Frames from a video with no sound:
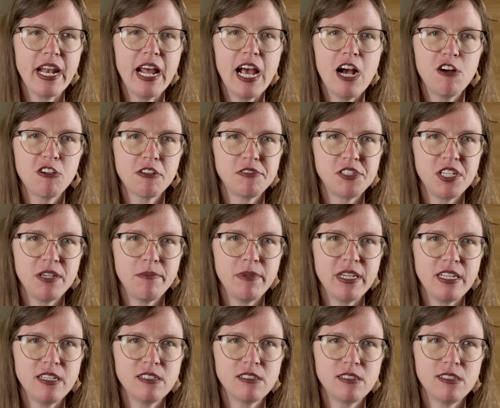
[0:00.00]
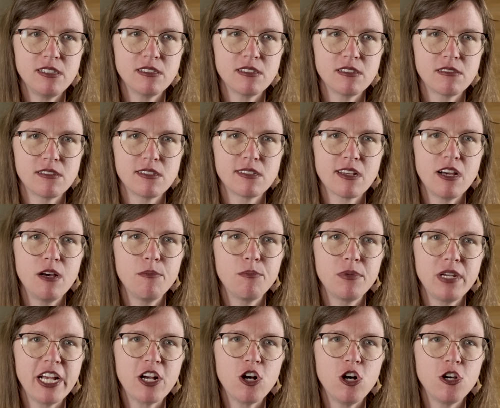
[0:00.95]
now of CBDCs is this
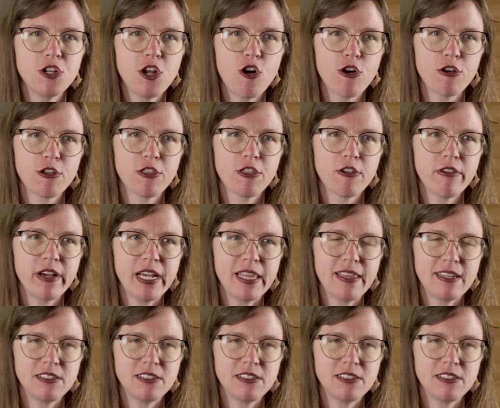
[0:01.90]
company called R3